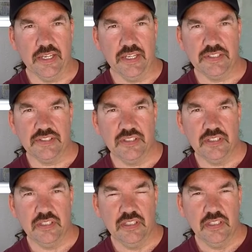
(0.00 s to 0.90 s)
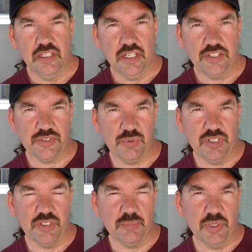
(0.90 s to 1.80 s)
Hey guys, I
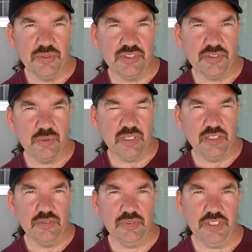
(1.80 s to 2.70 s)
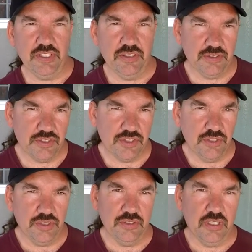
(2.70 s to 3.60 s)
just wanted to post this quick little video to
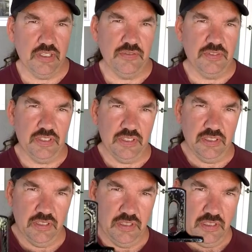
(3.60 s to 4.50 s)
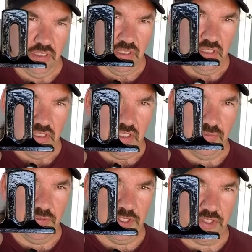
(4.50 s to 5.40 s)
show you I've uh,
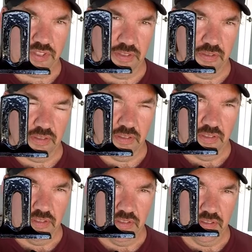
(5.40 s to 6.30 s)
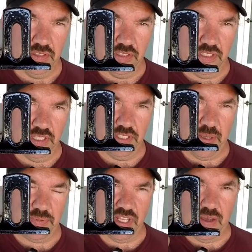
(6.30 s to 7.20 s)
I finished the
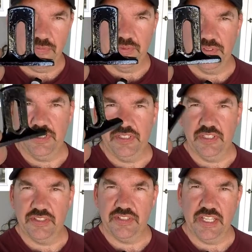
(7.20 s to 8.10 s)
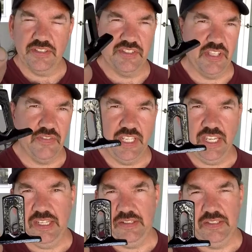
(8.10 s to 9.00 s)
uh, depth stop for the uh, Stanley
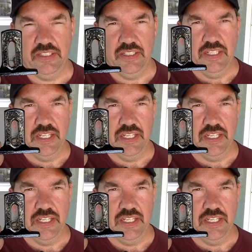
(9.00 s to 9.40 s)
seventy-eight,